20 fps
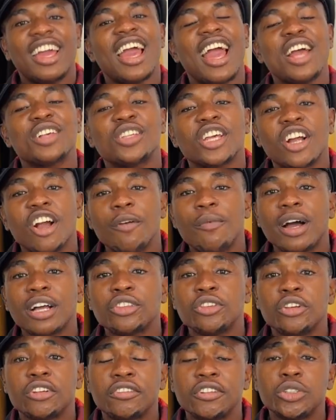guys, welcome back
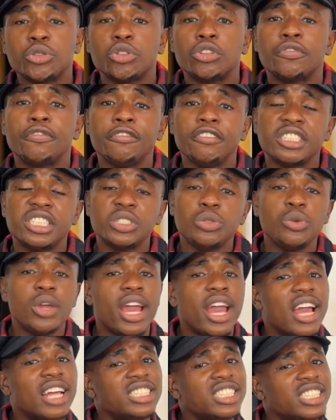to Create with Freething,
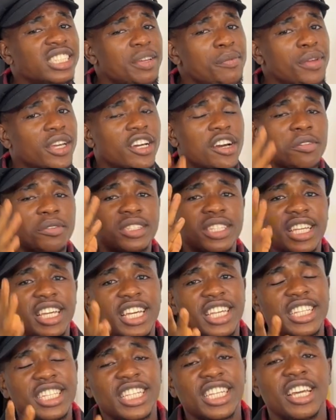where editing becomes
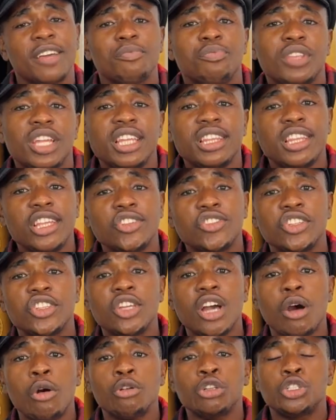easy. In this
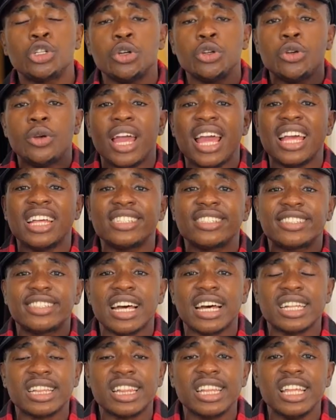video, I will show you
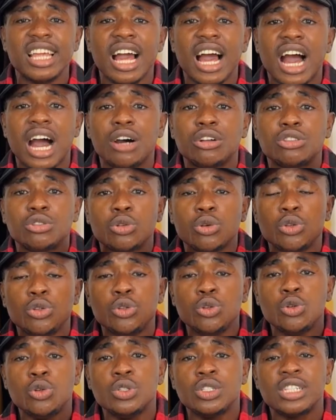exactly how to
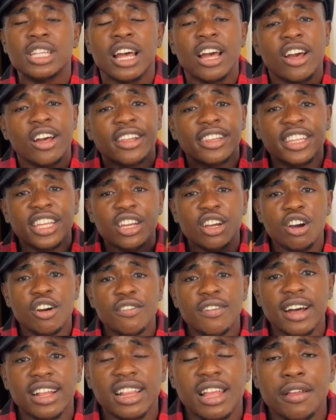use the
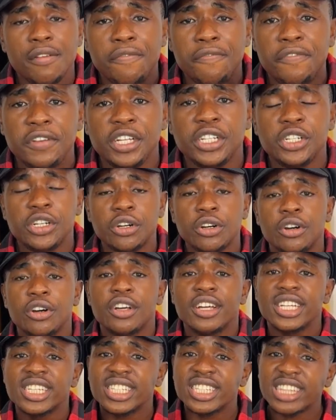overlay feature
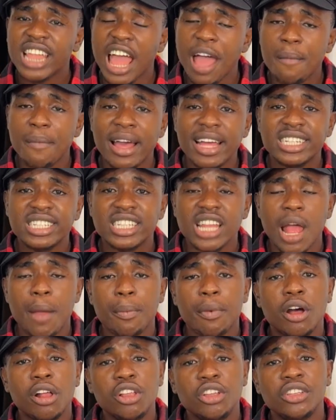step by step.
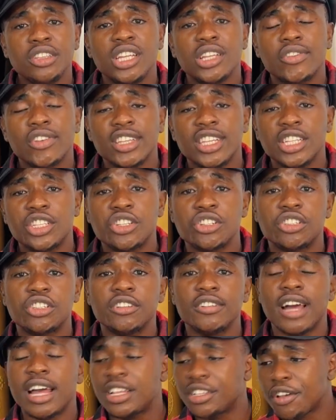All you need for this
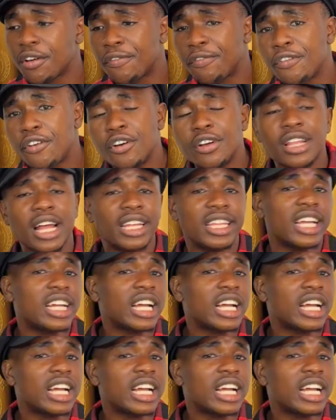tutorial is your phone and a